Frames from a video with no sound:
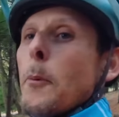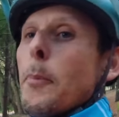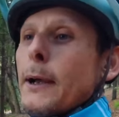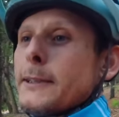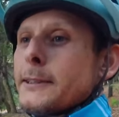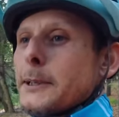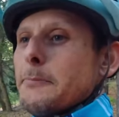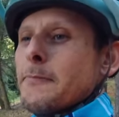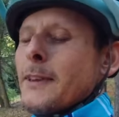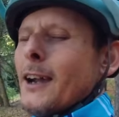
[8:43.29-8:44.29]
But
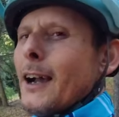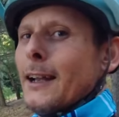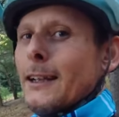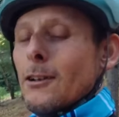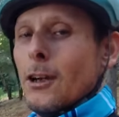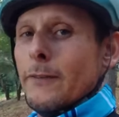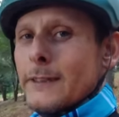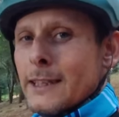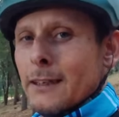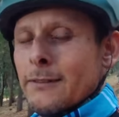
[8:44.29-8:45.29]
um, yeah, look after
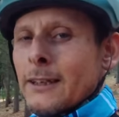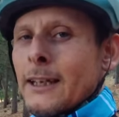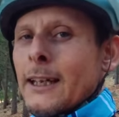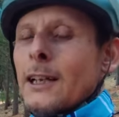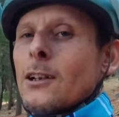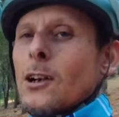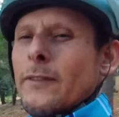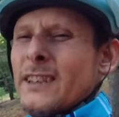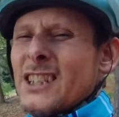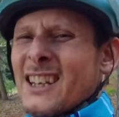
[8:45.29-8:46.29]
yourself, look
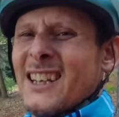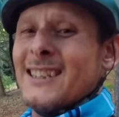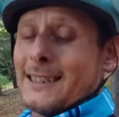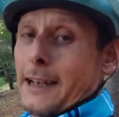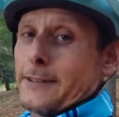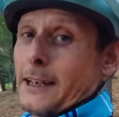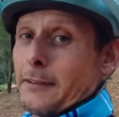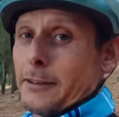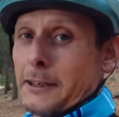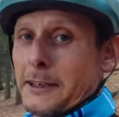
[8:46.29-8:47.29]
after each other, and stay safe